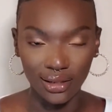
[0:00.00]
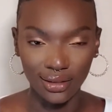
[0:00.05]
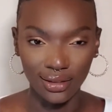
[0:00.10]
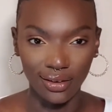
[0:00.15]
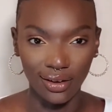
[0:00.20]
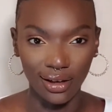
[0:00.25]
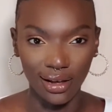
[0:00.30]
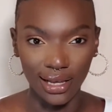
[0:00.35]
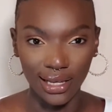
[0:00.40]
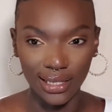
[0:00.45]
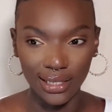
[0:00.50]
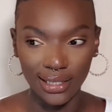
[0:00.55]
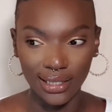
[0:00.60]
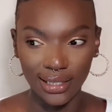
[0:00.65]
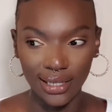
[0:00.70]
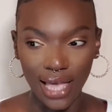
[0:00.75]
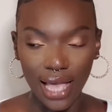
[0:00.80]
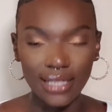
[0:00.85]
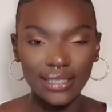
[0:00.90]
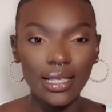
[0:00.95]
Like,
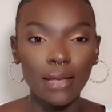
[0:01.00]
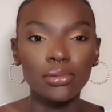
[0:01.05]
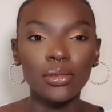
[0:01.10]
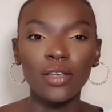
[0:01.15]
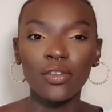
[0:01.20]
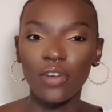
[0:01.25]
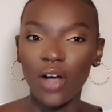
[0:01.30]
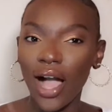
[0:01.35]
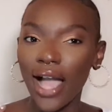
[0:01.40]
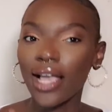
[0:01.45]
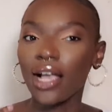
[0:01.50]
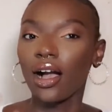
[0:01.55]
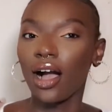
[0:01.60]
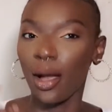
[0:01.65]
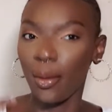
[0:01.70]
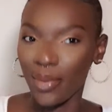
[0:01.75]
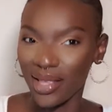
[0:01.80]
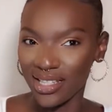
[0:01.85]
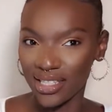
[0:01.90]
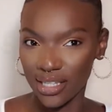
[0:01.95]
except if I
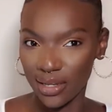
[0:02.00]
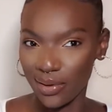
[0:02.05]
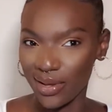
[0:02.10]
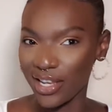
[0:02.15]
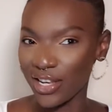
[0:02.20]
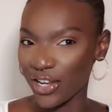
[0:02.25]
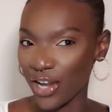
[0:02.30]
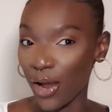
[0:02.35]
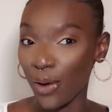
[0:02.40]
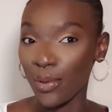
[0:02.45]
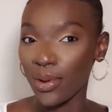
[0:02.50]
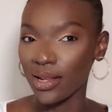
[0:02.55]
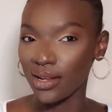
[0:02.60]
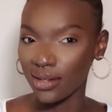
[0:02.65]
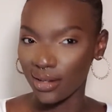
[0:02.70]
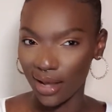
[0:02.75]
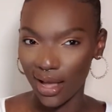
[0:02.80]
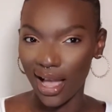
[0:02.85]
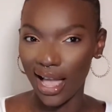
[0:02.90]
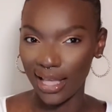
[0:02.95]
come into it knowing
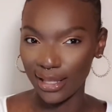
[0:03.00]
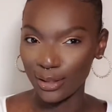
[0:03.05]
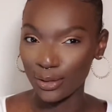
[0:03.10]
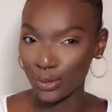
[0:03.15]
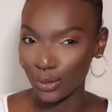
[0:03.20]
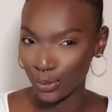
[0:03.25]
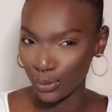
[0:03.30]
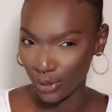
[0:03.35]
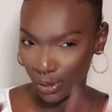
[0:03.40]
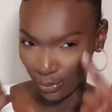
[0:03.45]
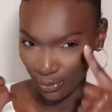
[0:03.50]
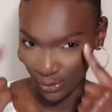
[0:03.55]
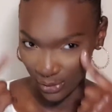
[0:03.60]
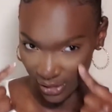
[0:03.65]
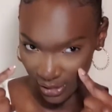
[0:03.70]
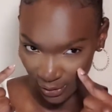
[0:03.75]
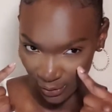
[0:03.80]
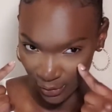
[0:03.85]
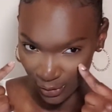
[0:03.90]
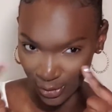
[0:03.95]
I too am
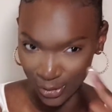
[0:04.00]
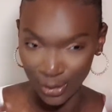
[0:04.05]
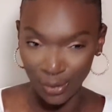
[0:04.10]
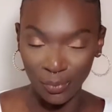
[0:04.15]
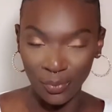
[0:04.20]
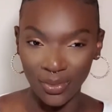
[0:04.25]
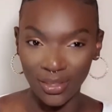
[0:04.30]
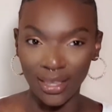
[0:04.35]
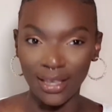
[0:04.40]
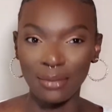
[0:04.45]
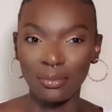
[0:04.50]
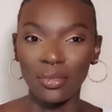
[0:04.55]
looking for something.